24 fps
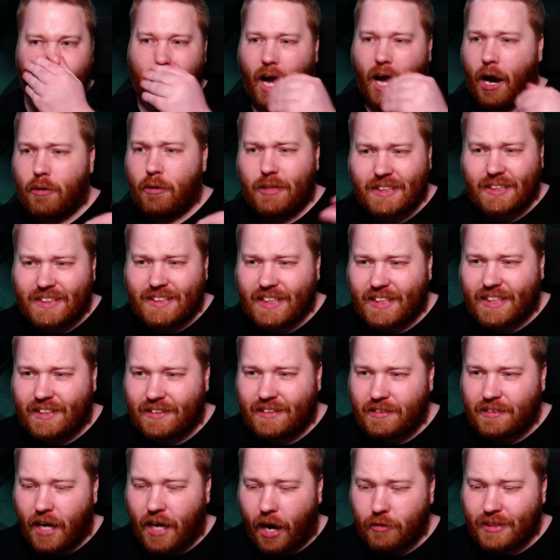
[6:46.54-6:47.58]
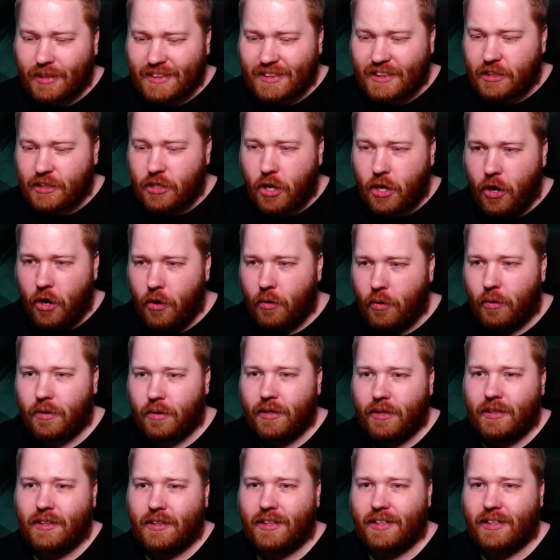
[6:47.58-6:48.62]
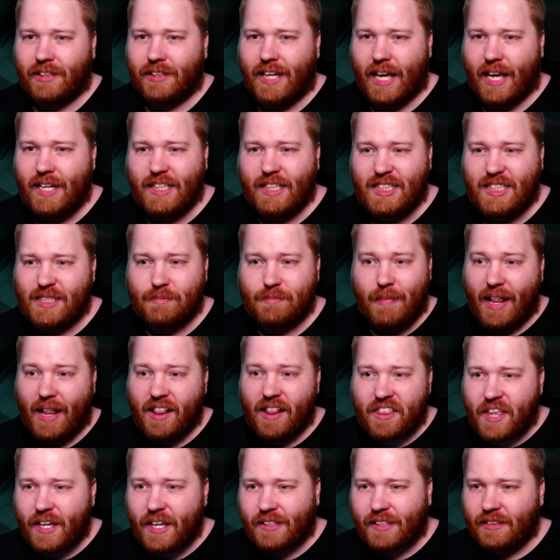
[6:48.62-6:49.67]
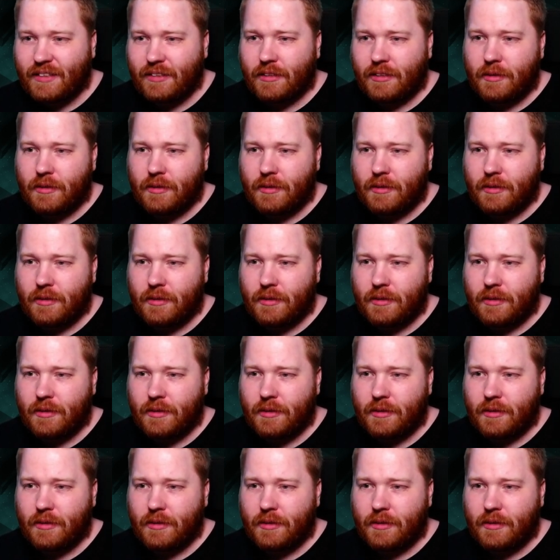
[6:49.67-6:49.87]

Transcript: How does he how does he know? Can he smell that?